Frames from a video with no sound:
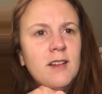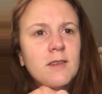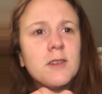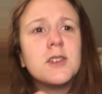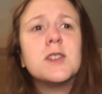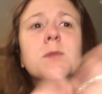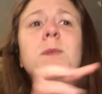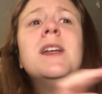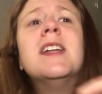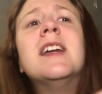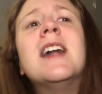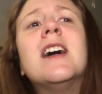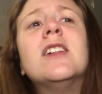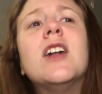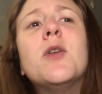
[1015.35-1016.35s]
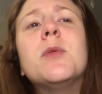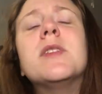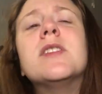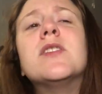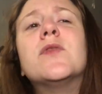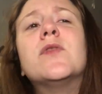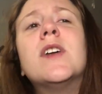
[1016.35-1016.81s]
versus being an outlaw with
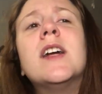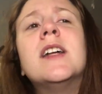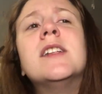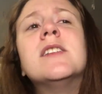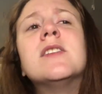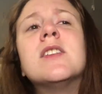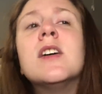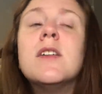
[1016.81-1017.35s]
his friends,